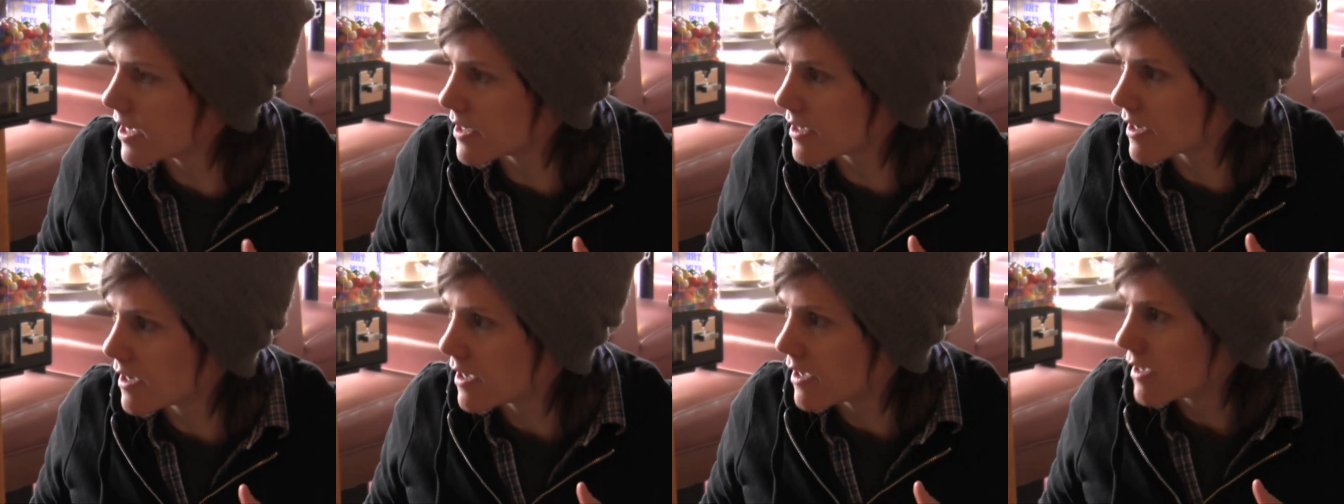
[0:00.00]

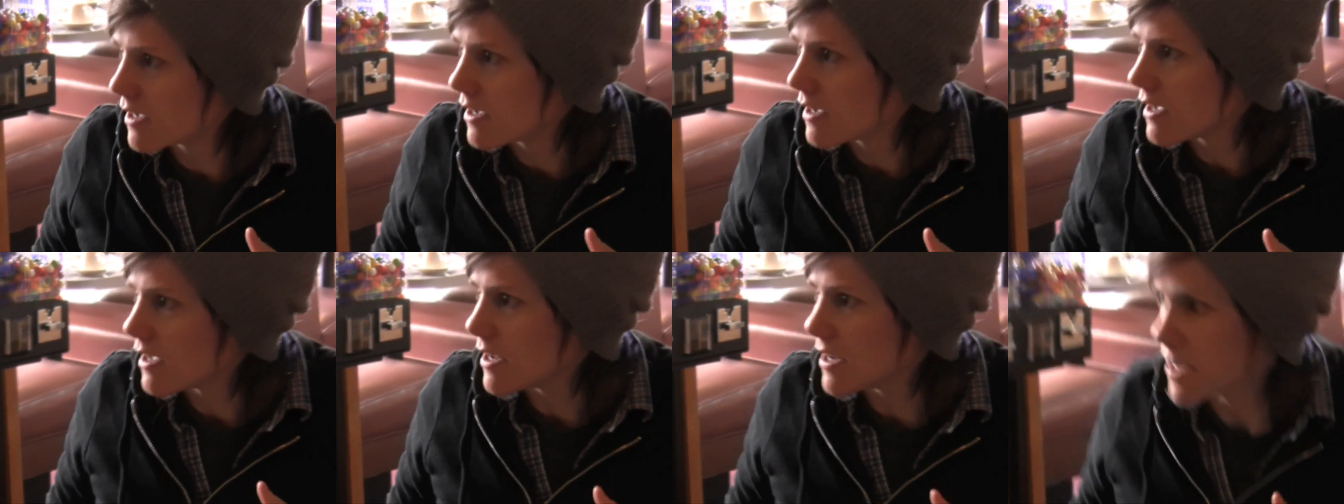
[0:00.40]
like,
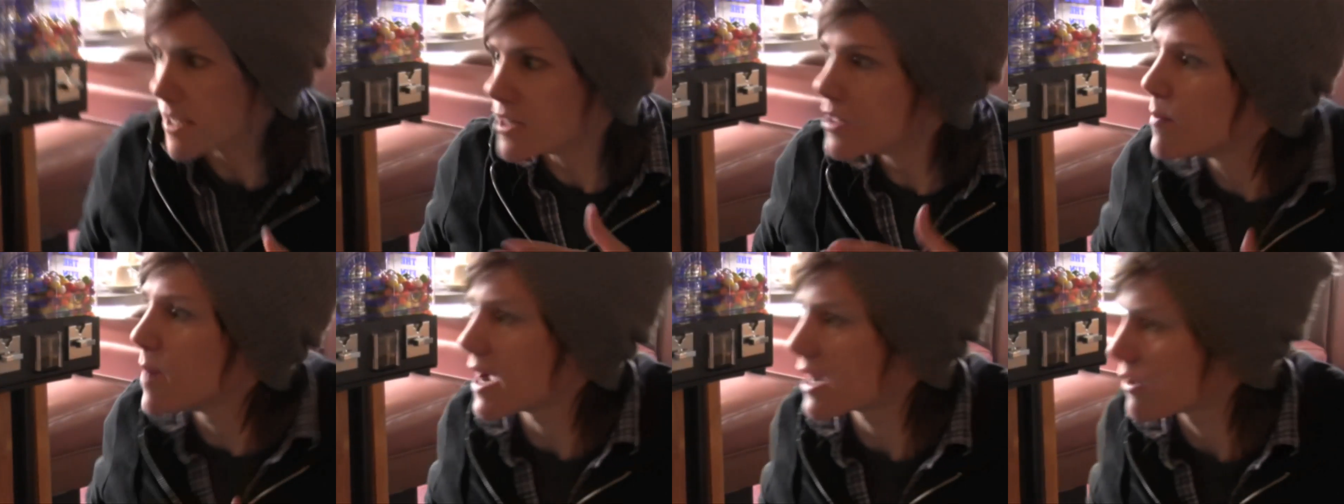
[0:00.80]

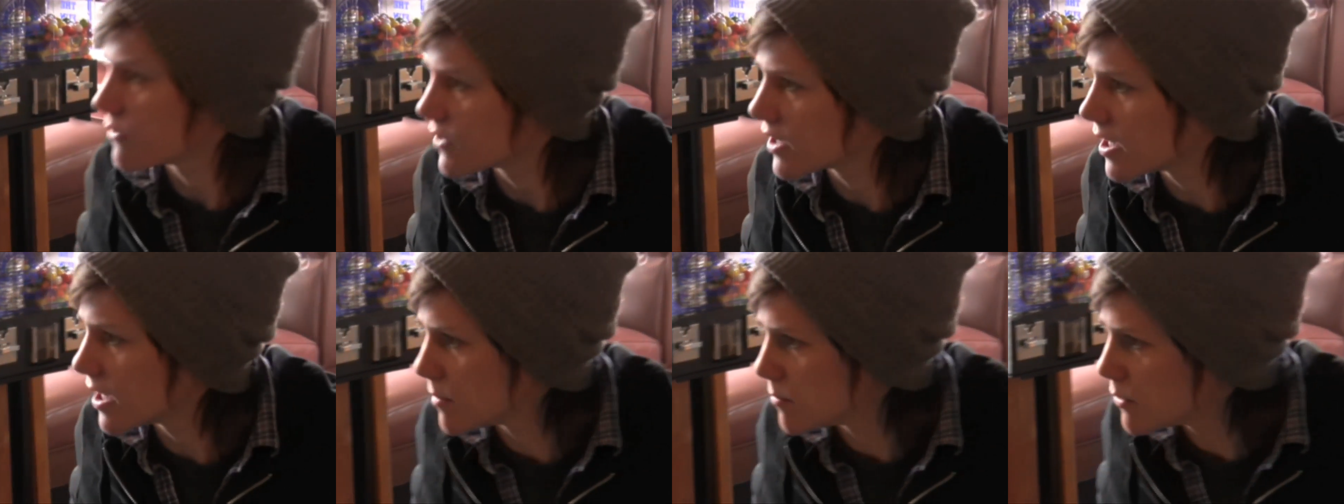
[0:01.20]
in the back
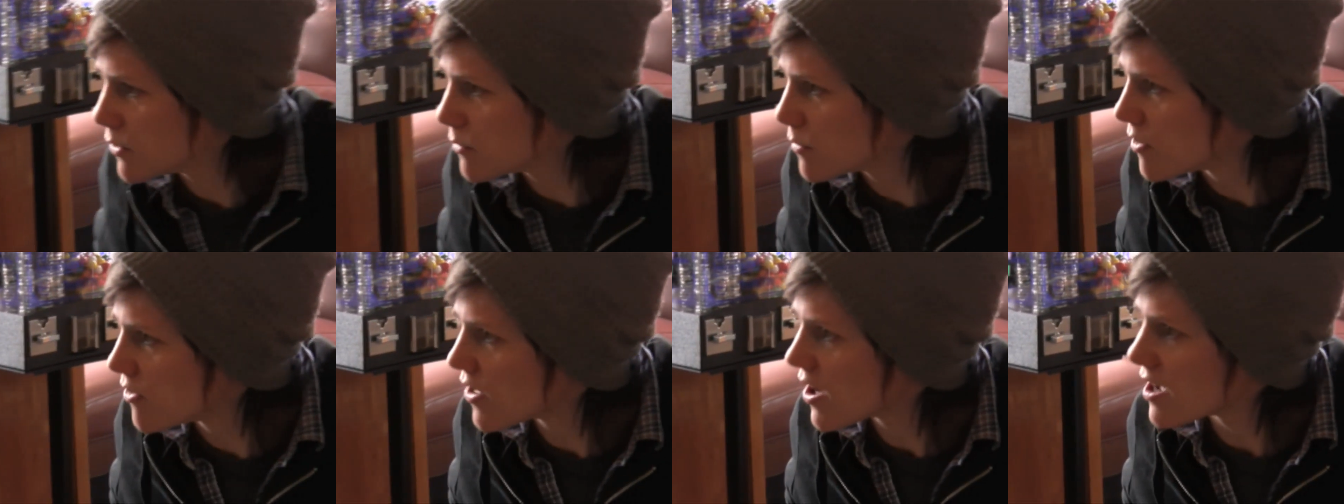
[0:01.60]
of Kitty
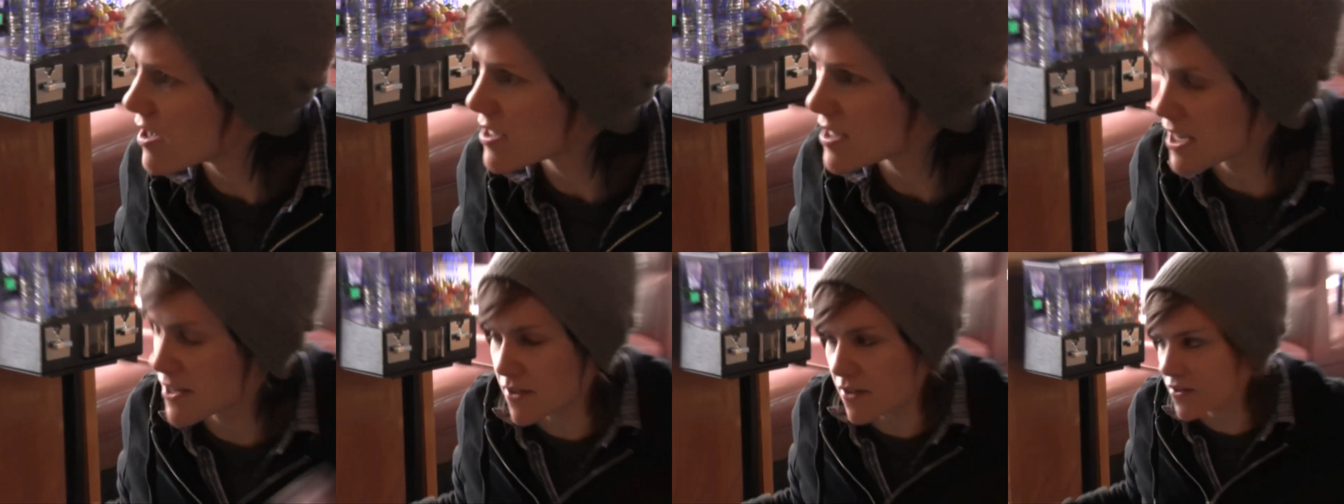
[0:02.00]
Moon with
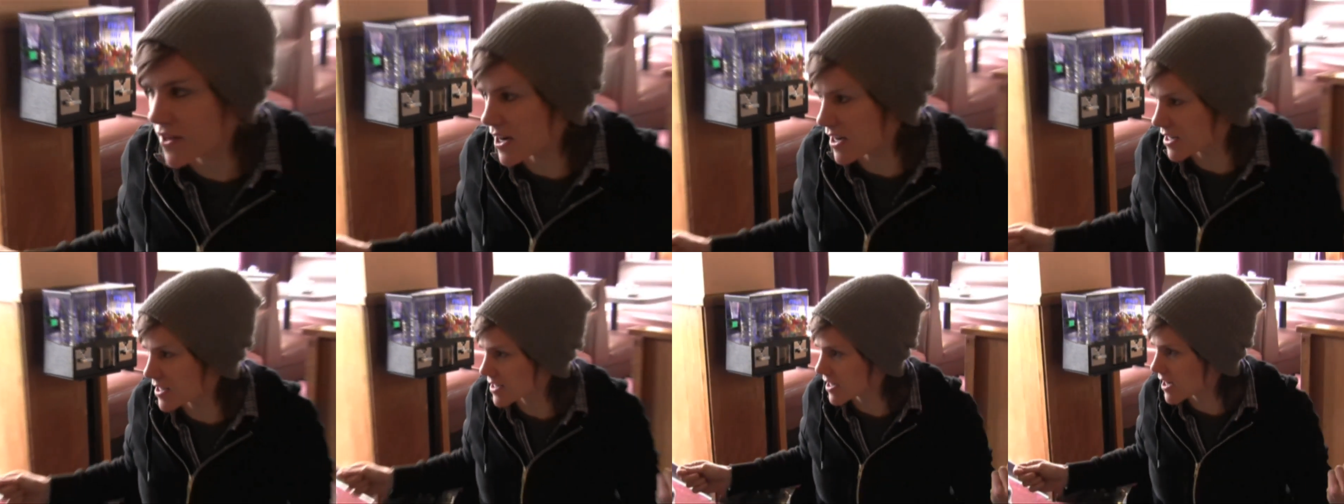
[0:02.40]
us, and then
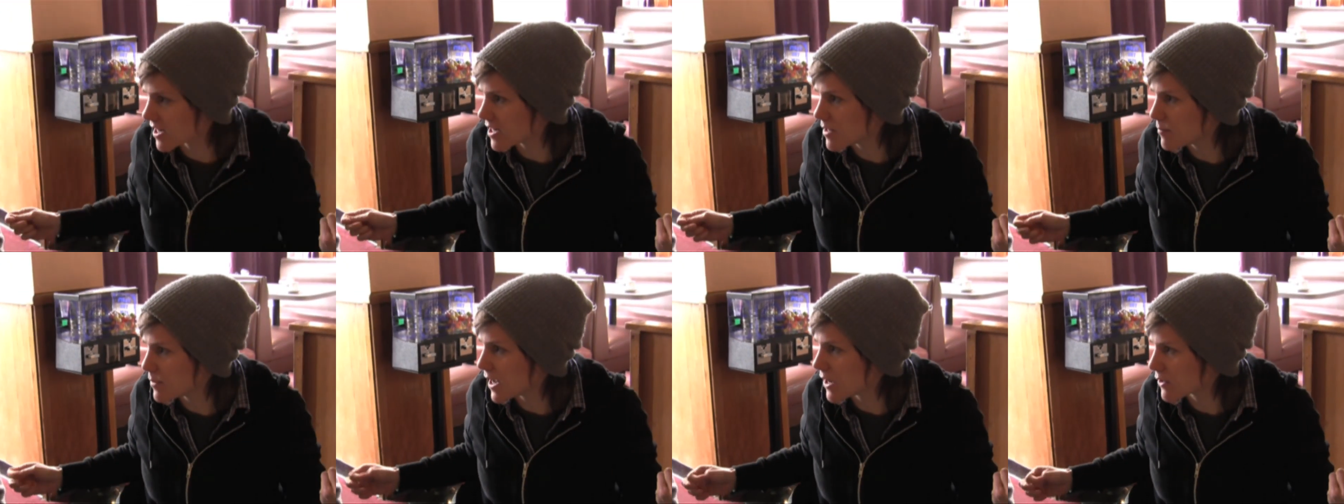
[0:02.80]
the next night
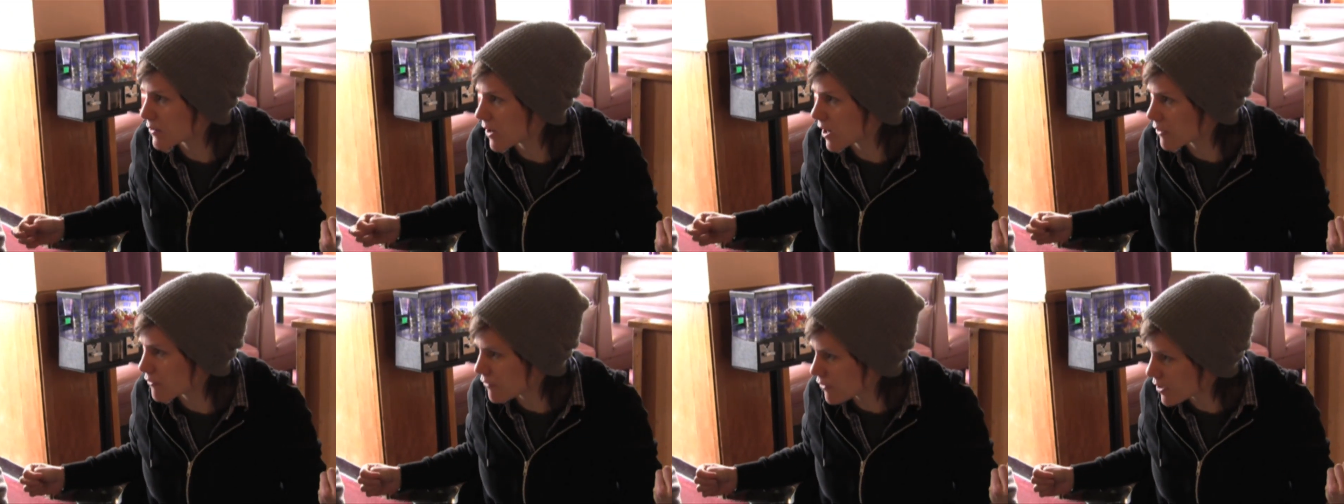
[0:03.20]
he'd be on
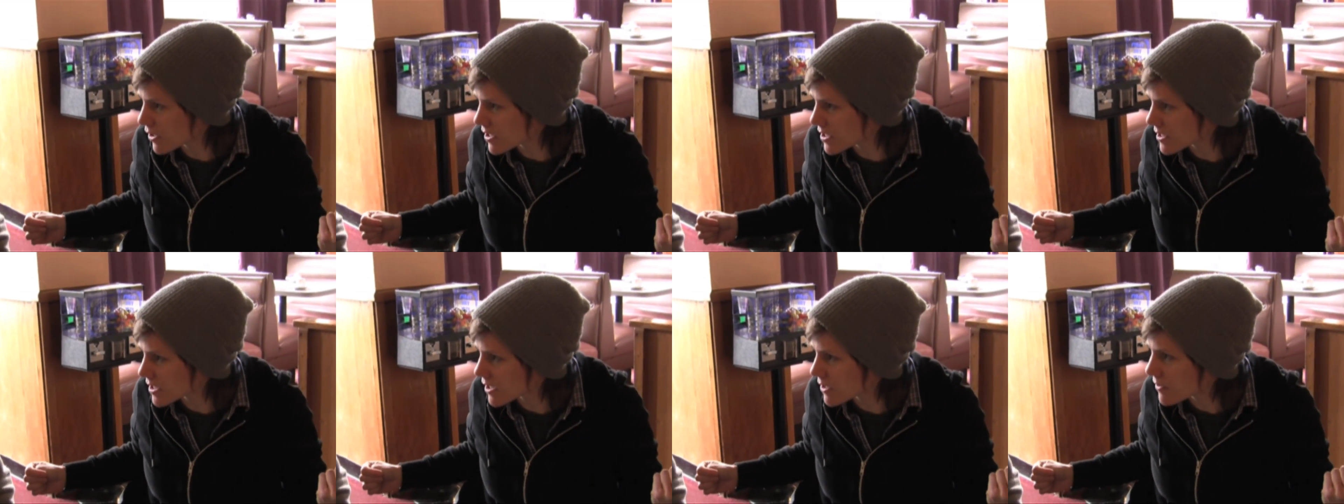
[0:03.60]
Craig Ferguson.